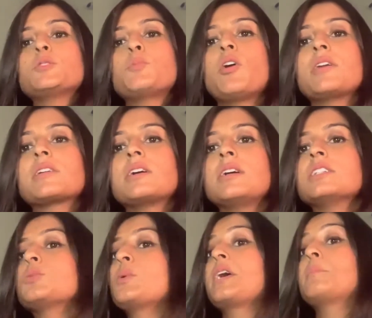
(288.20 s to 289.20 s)

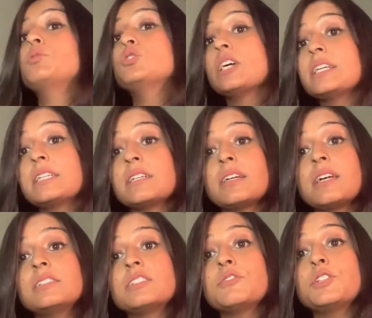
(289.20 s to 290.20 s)
podcast where Pooja Dhingra
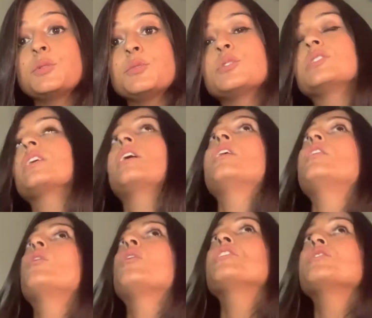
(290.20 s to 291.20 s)
interviews a
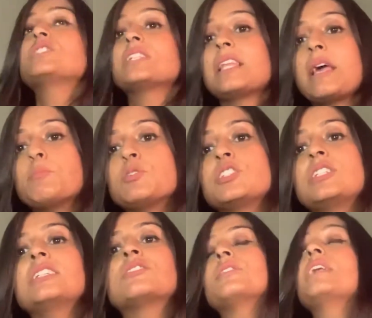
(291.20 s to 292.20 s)
lot of
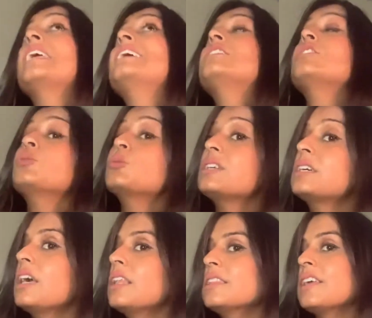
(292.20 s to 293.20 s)
celebrities related to the
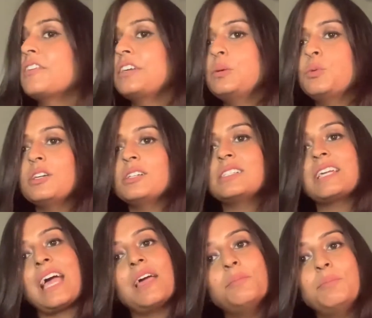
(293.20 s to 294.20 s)
culinary world
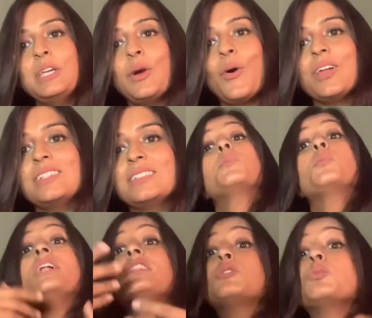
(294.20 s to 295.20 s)
and beyond.
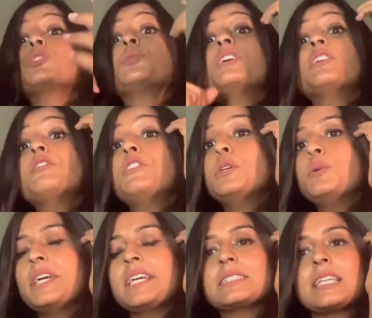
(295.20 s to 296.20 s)
Well, those were a
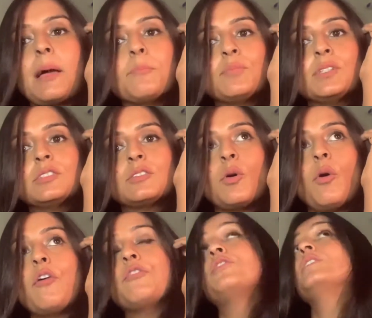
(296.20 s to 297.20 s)
few examples
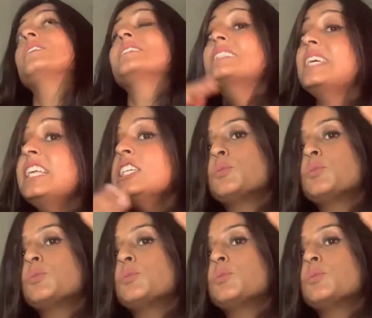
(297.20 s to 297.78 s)
of series